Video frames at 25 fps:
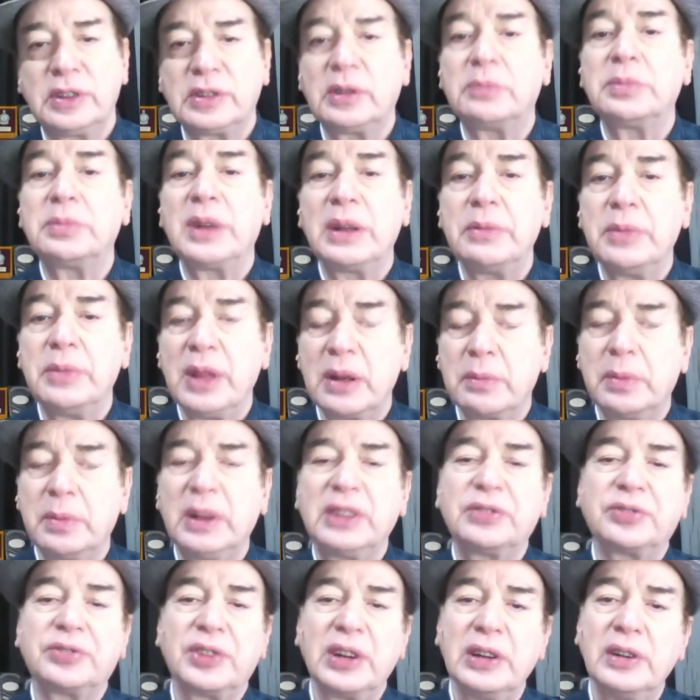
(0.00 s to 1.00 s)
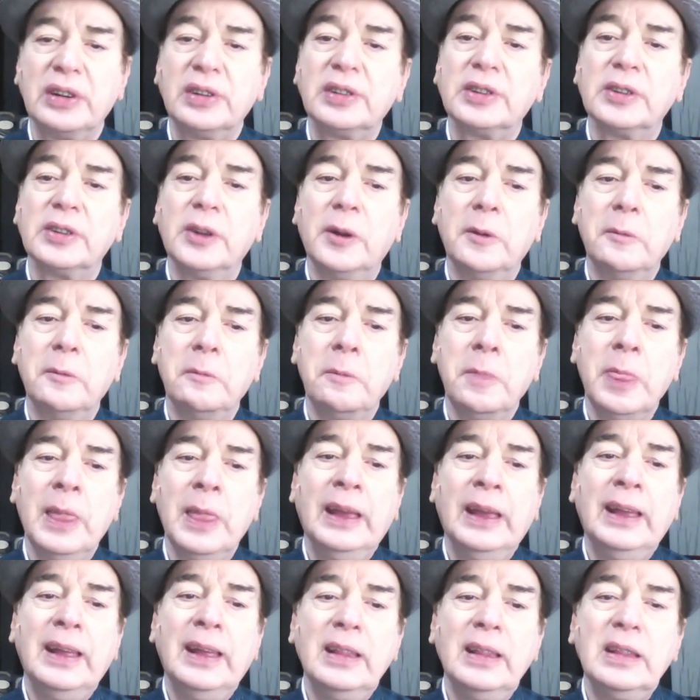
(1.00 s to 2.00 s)
sometimes their best friends.
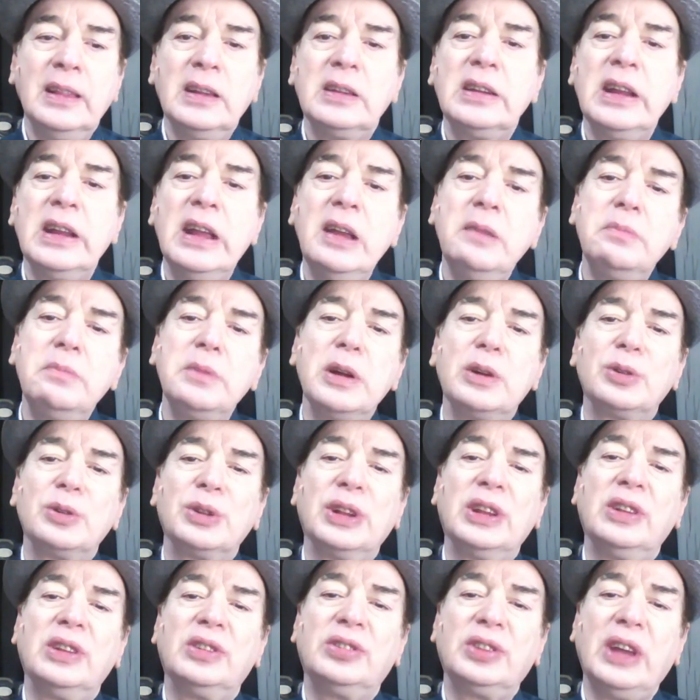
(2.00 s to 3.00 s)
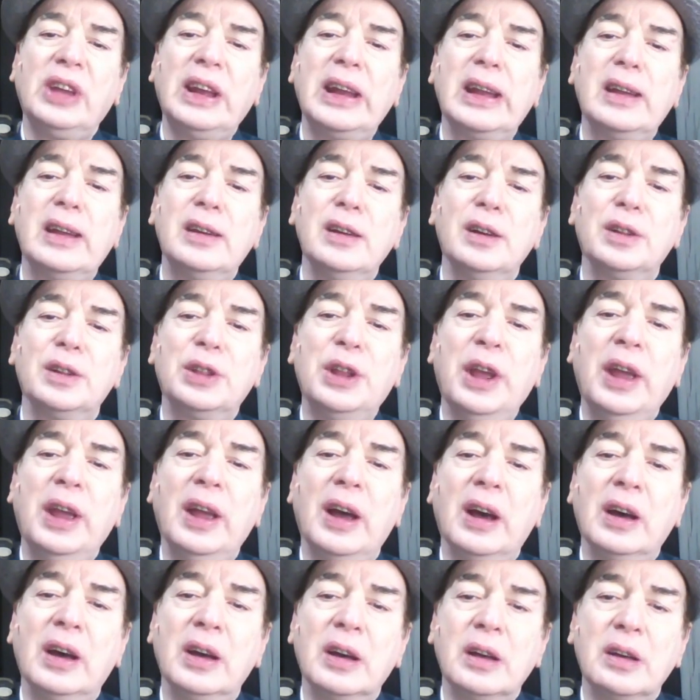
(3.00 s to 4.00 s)
That deep down inside, they
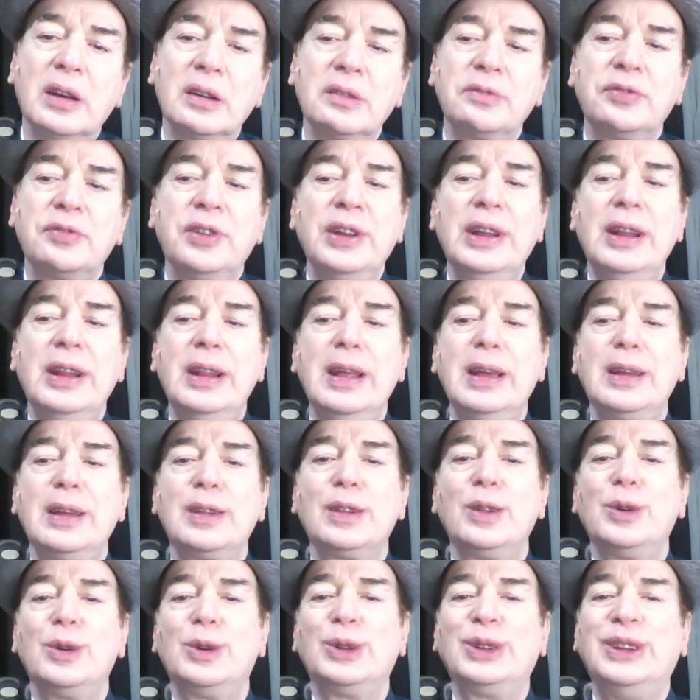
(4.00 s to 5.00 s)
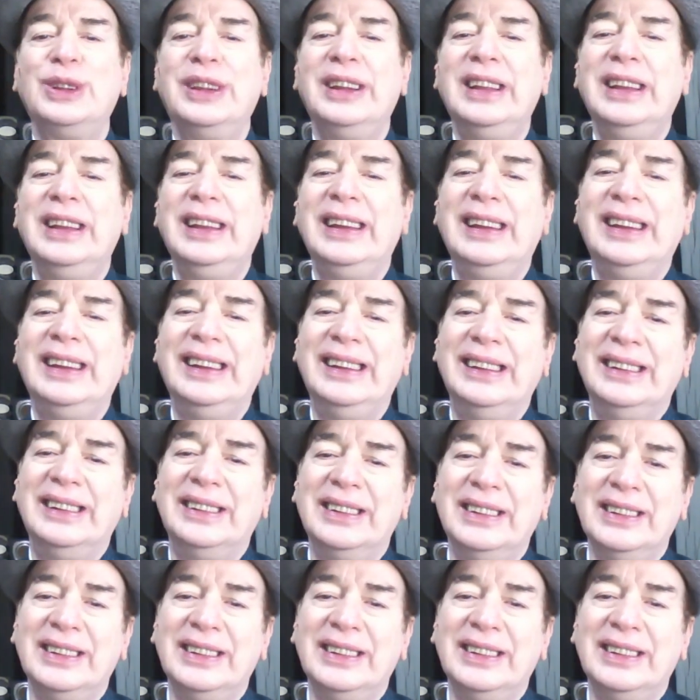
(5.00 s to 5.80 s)
are feeling lonely.